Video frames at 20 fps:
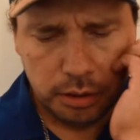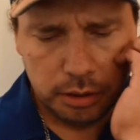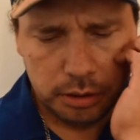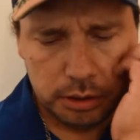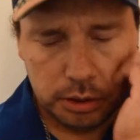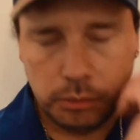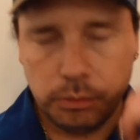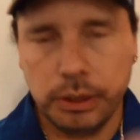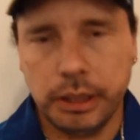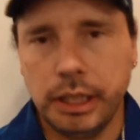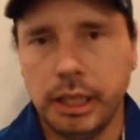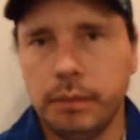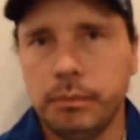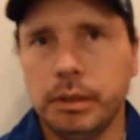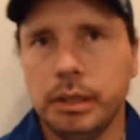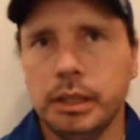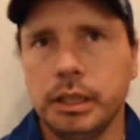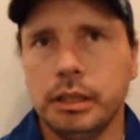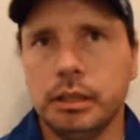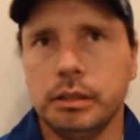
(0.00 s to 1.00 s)
So we gamed, I
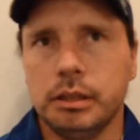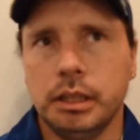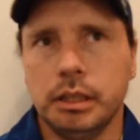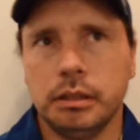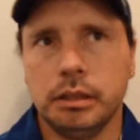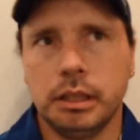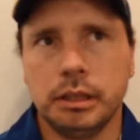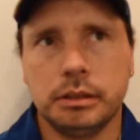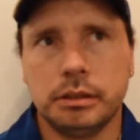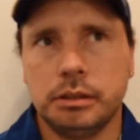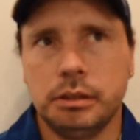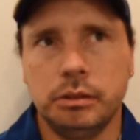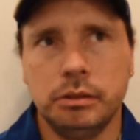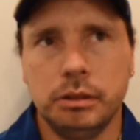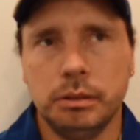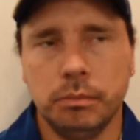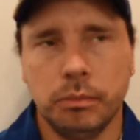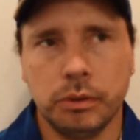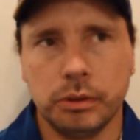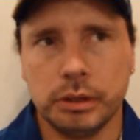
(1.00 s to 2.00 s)
think, until like 2 in
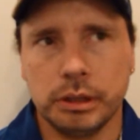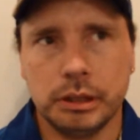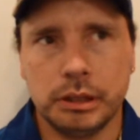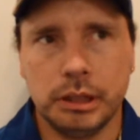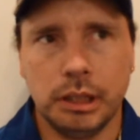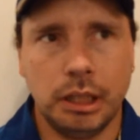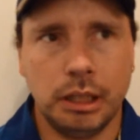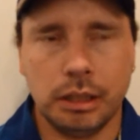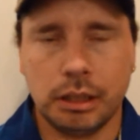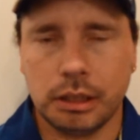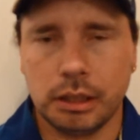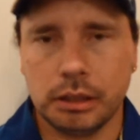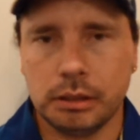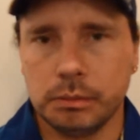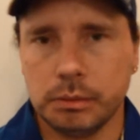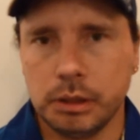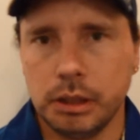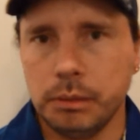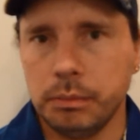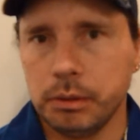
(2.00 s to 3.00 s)
the morning. I said, I'm going to get some
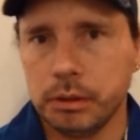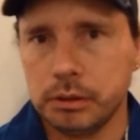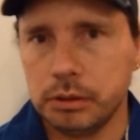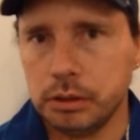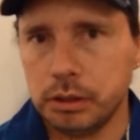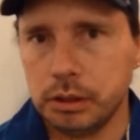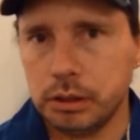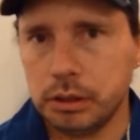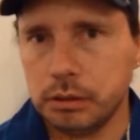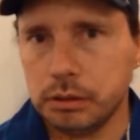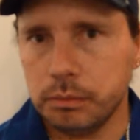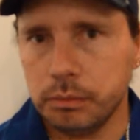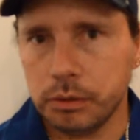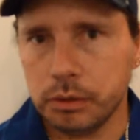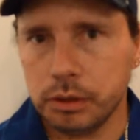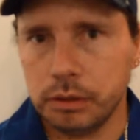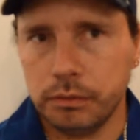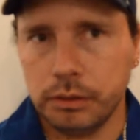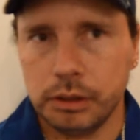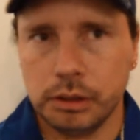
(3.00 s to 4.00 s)
sleep. I'm going to try to do some
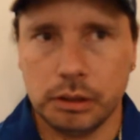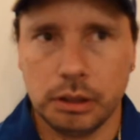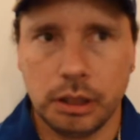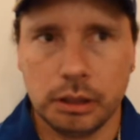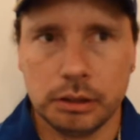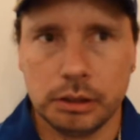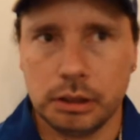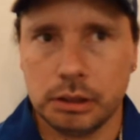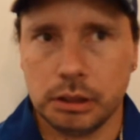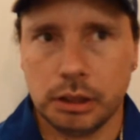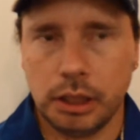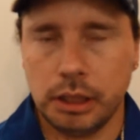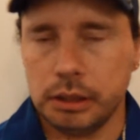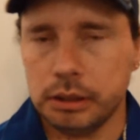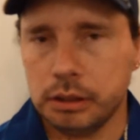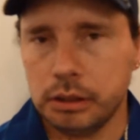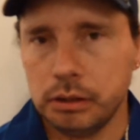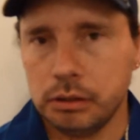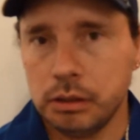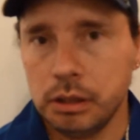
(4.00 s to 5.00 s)
early video logs just in
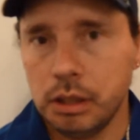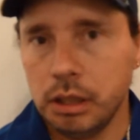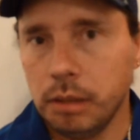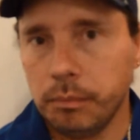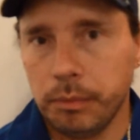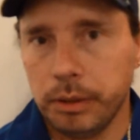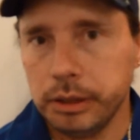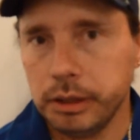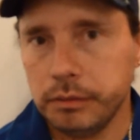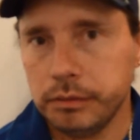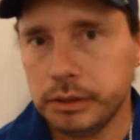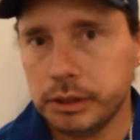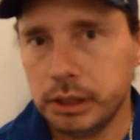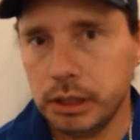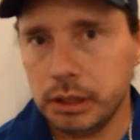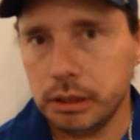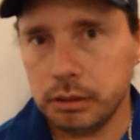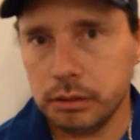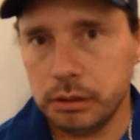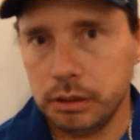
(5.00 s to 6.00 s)
case, you know. I might even sit
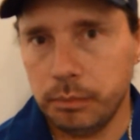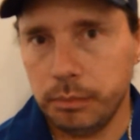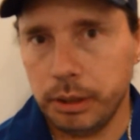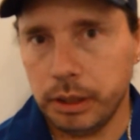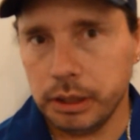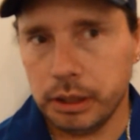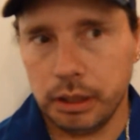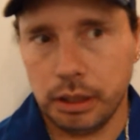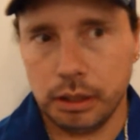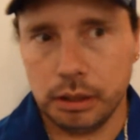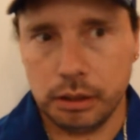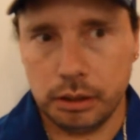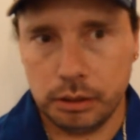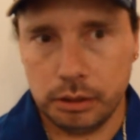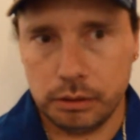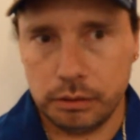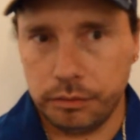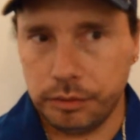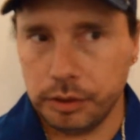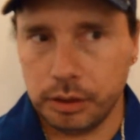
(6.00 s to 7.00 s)
out in the backyard and do
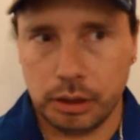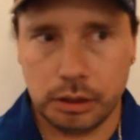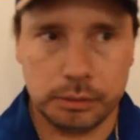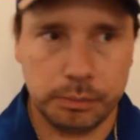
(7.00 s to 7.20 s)
some video logs.